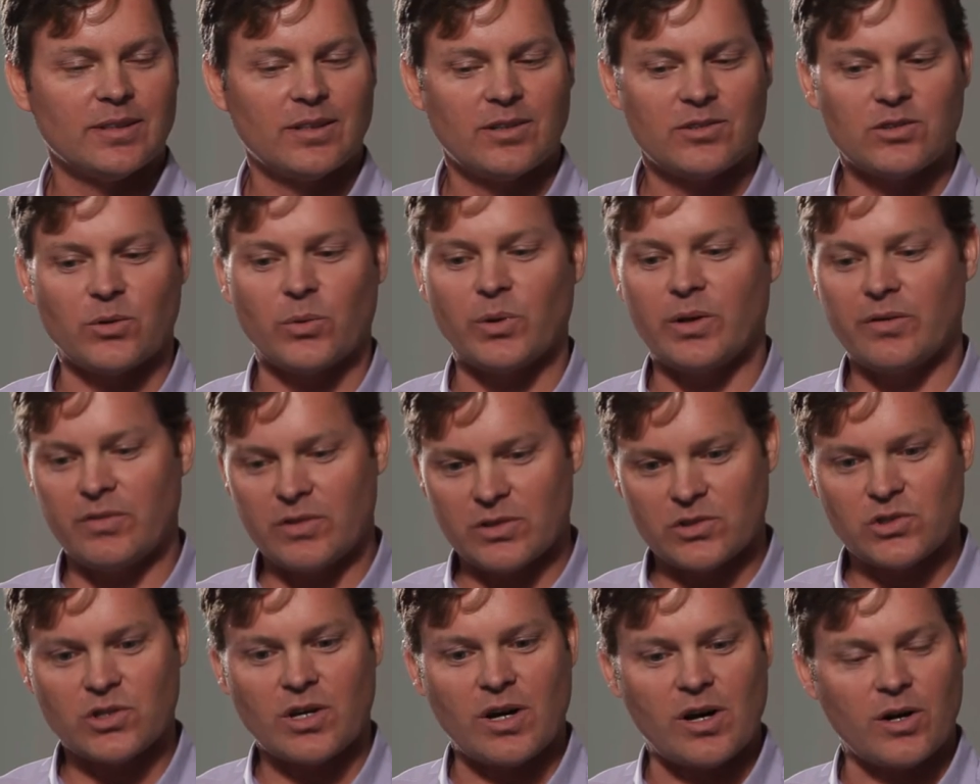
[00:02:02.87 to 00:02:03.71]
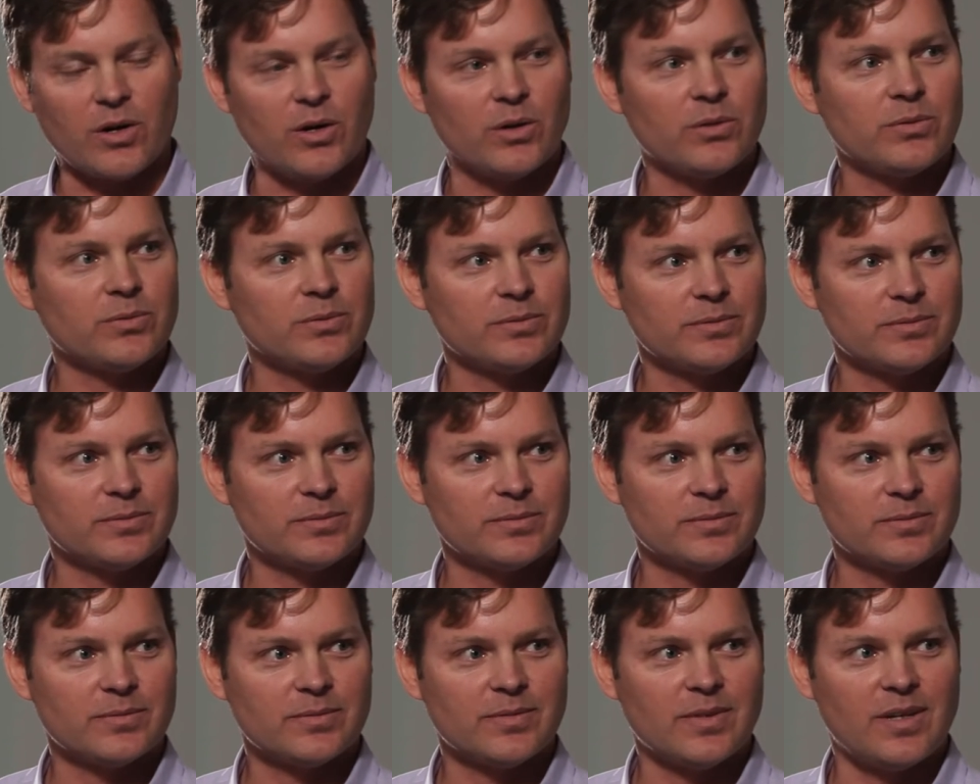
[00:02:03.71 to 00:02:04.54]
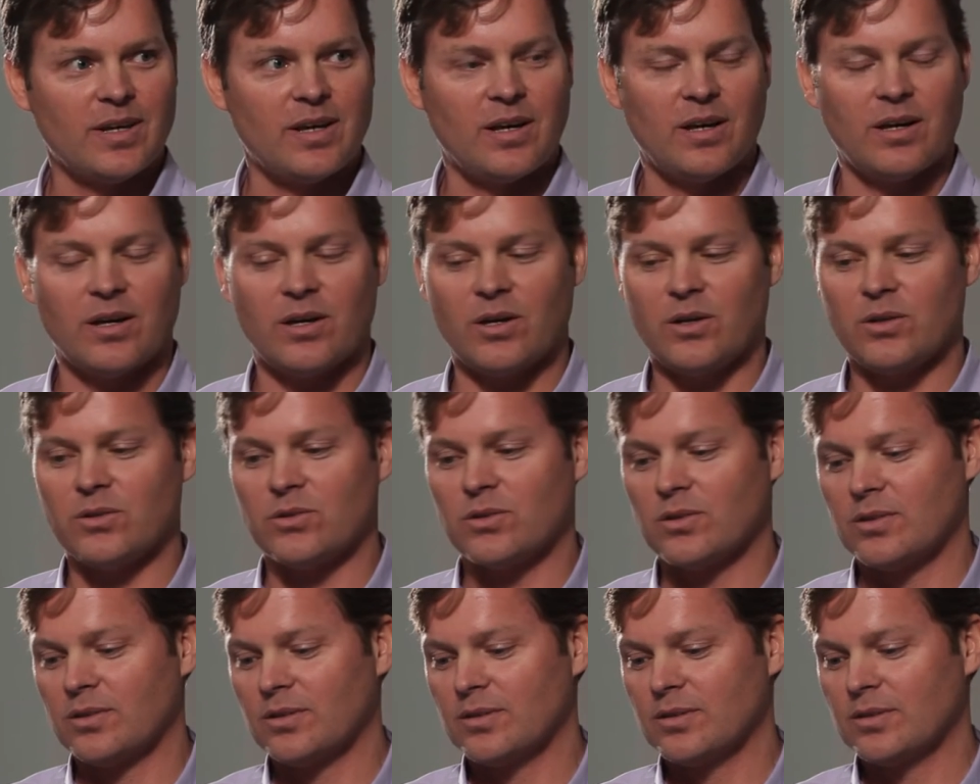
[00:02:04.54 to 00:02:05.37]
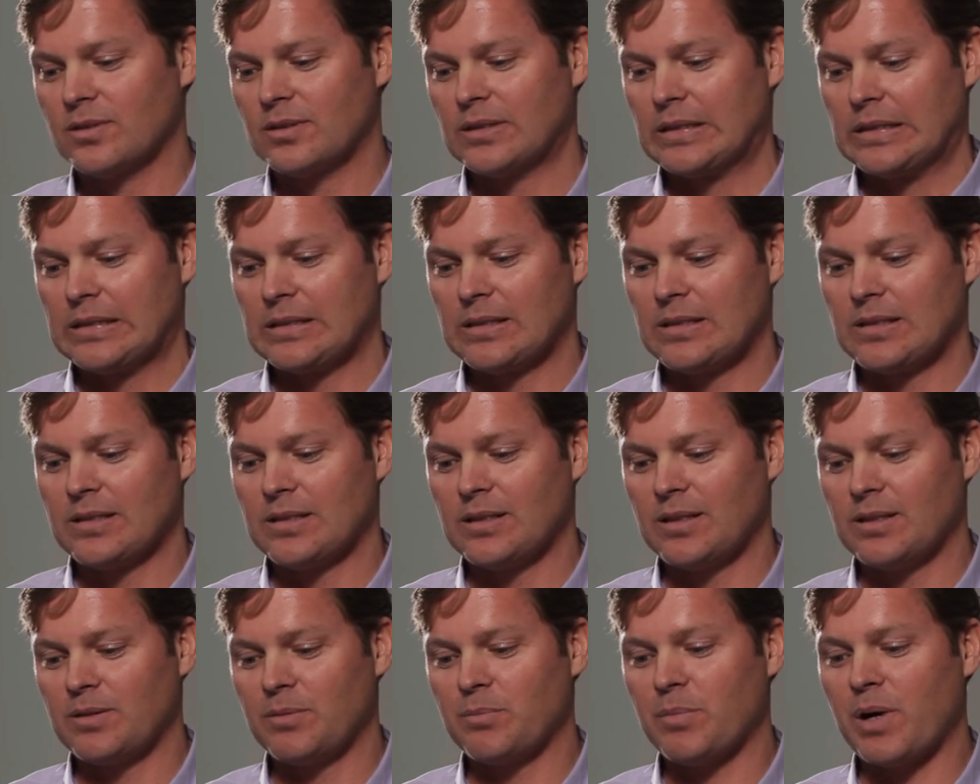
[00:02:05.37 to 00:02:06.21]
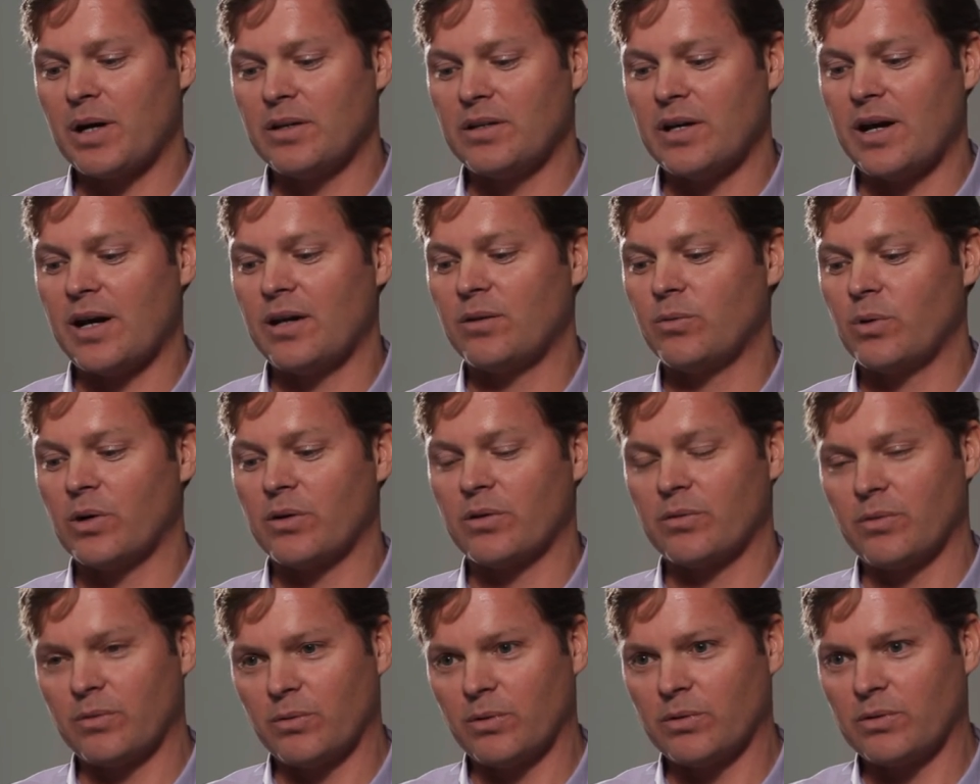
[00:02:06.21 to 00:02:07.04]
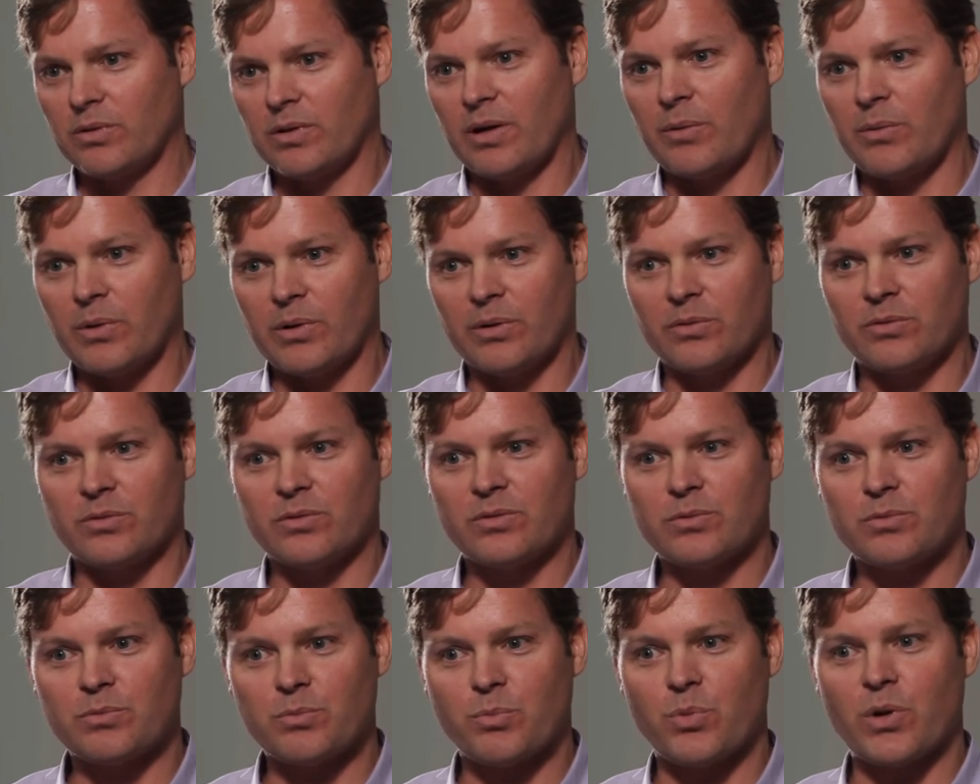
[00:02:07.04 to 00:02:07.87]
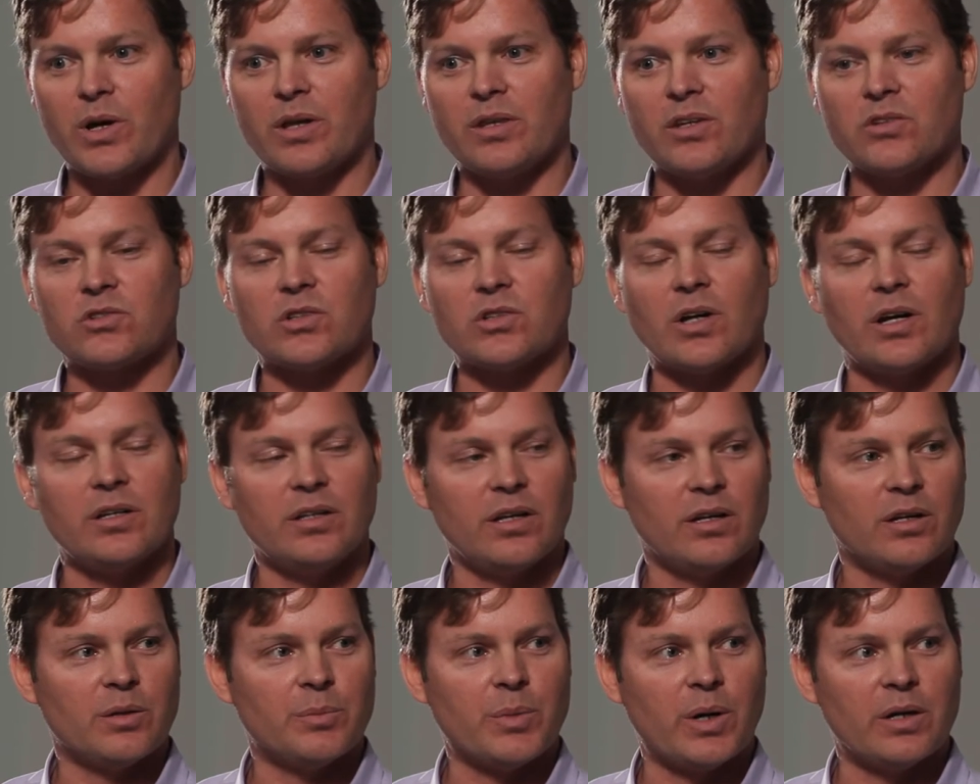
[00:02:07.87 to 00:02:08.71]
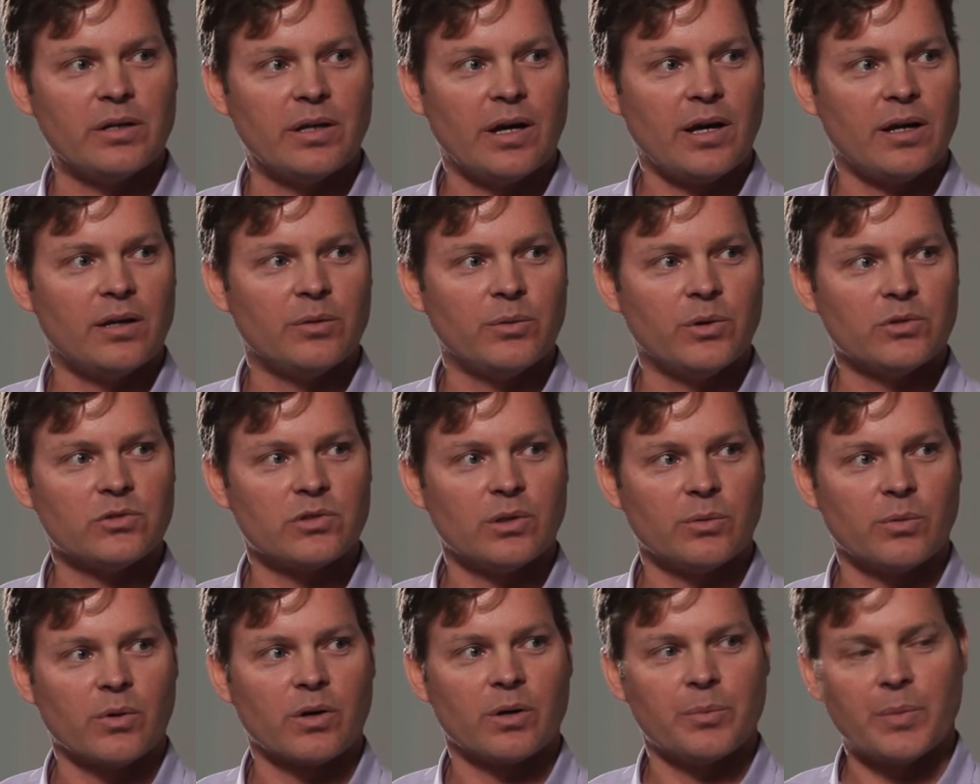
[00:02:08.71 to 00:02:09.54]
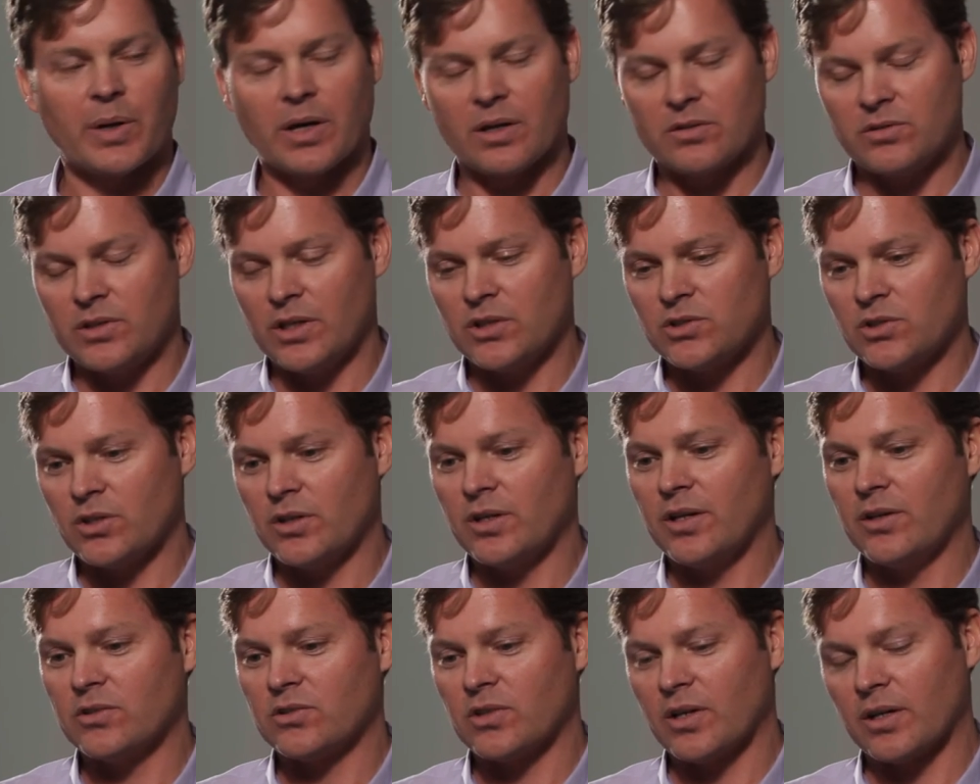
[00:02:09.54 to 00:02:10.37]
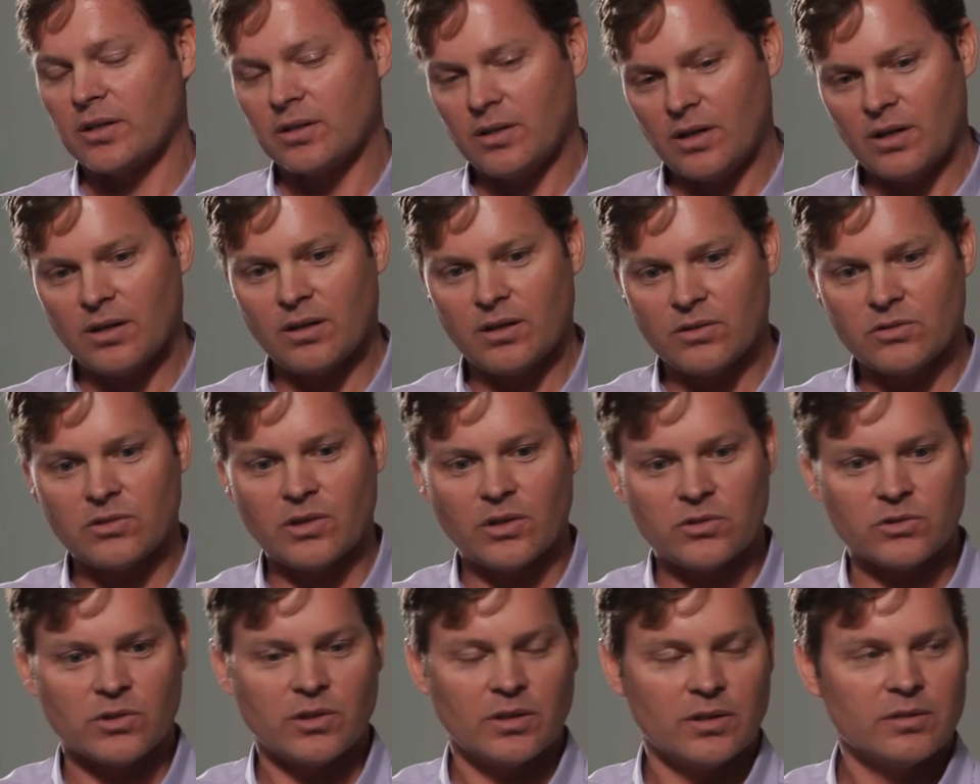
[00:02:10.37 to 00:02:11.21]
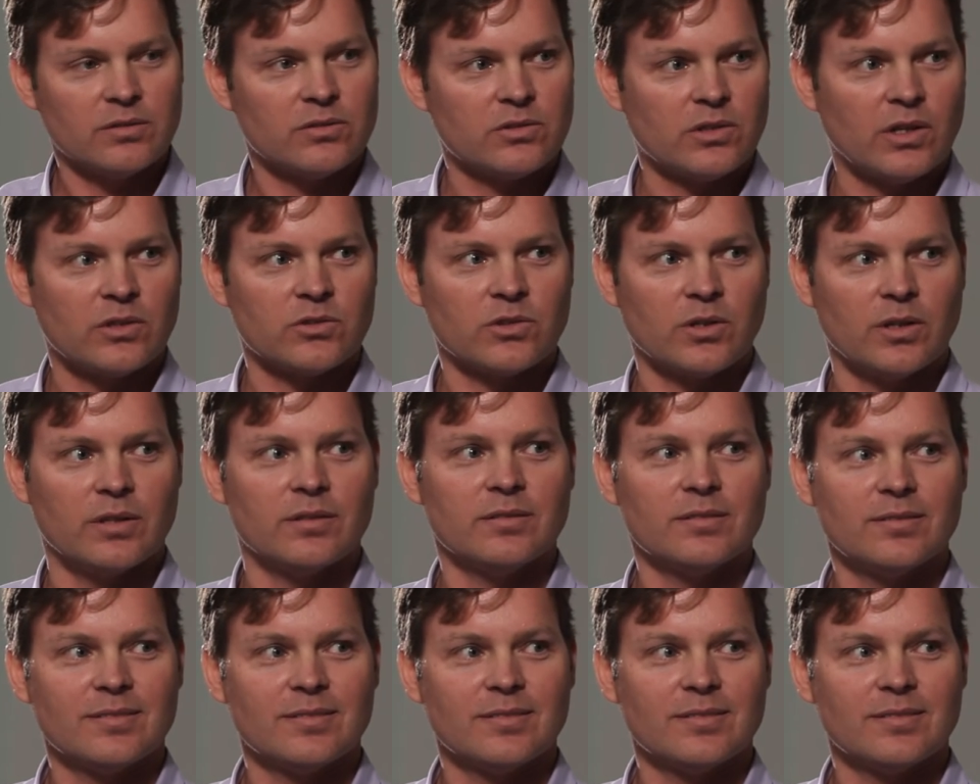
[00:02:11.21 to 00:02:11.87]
So we lived in Chicago. Okay. And my dad, we're, we're bringing this idea to my dad, and we said, we're going to make a t-shirt. He's like, yeah, that sounds good, sounds good.